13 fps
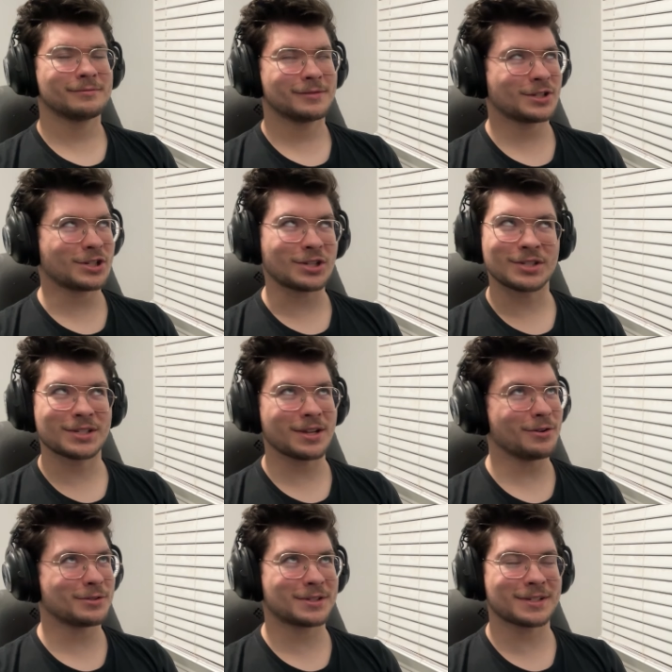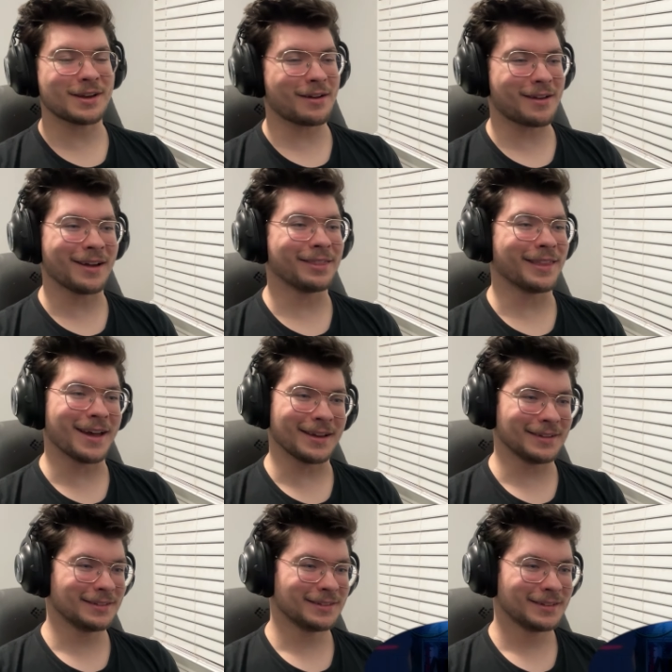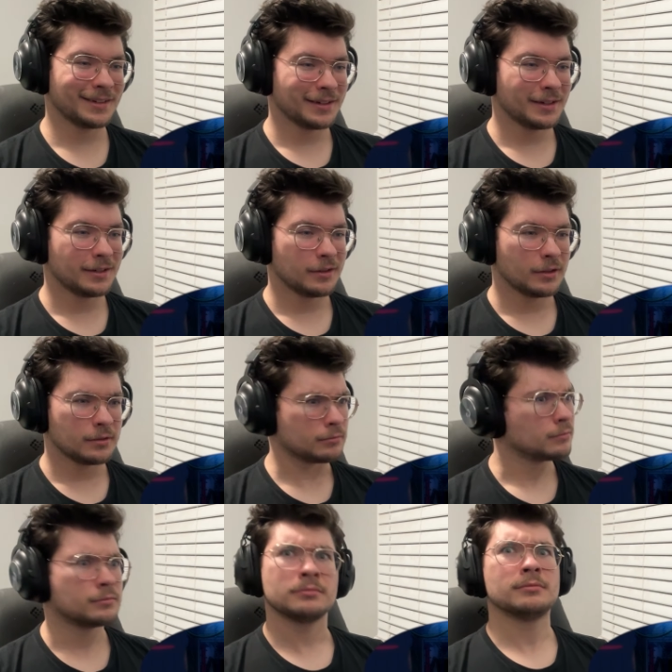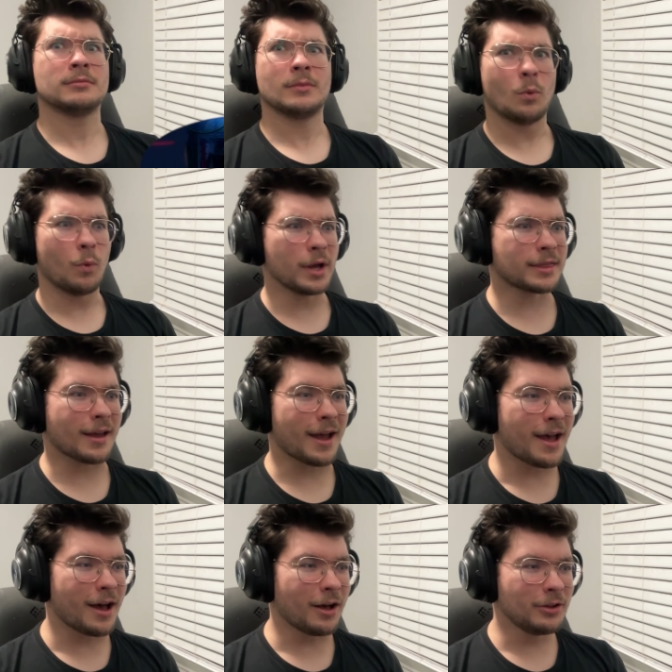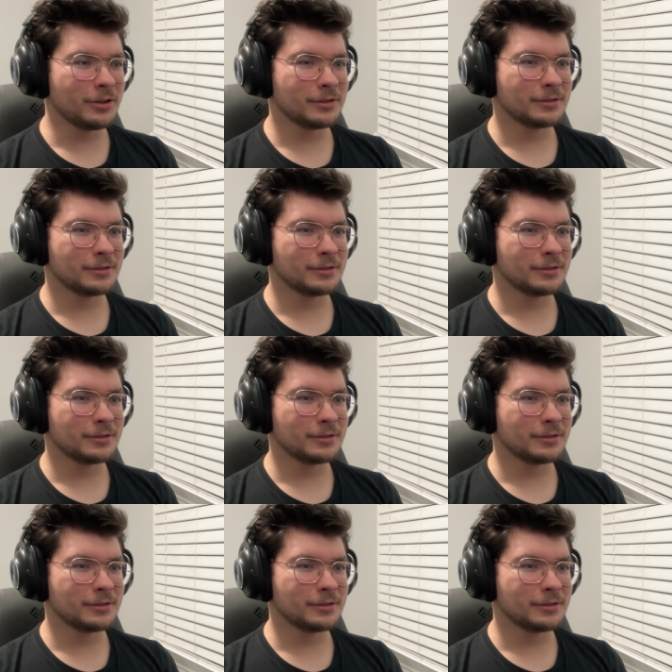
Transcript: She's so stuck on that. What the hell?